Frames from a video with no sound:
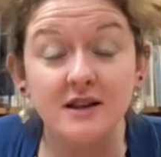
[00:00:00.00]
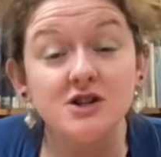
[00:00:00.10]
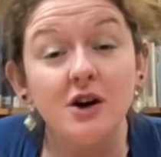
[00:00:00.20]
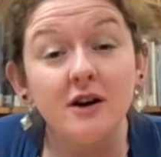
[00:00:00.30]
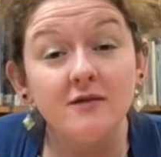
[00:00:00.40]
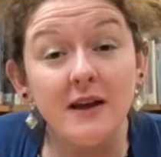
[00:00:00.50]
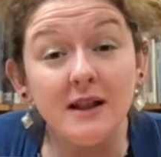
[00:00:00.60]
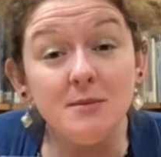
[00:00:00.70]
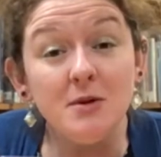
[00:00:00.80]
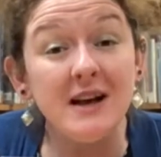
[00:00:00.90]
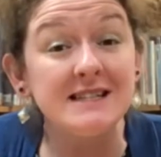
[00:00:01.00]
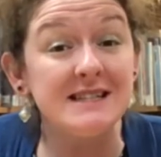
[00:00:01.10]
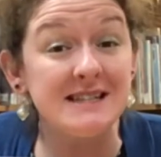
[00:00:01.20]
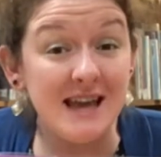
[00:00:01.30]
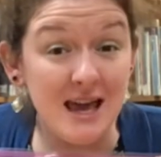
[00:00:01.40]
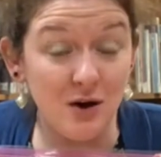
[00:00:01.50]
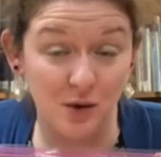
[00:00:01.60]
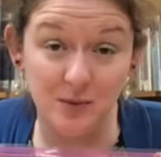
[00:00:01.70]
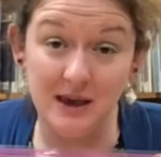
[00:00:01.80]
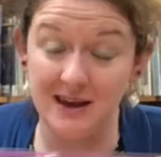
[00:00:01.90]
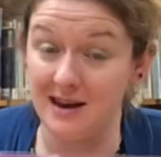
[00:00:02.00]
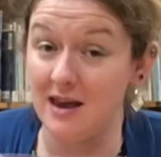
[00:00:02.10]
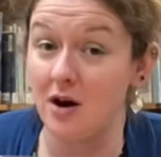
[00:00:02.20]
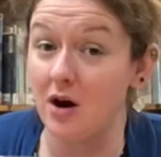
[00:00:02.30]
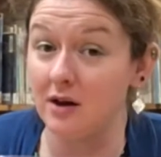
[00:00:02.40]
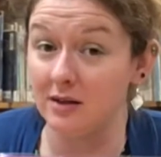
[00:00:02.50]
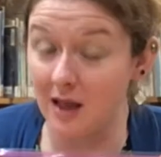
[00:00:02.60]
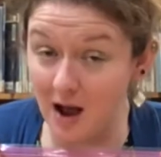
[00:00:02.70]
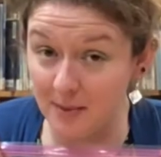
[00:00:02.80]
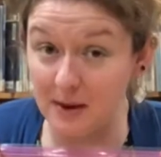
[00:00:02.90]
are available as a take-home kit in our lobby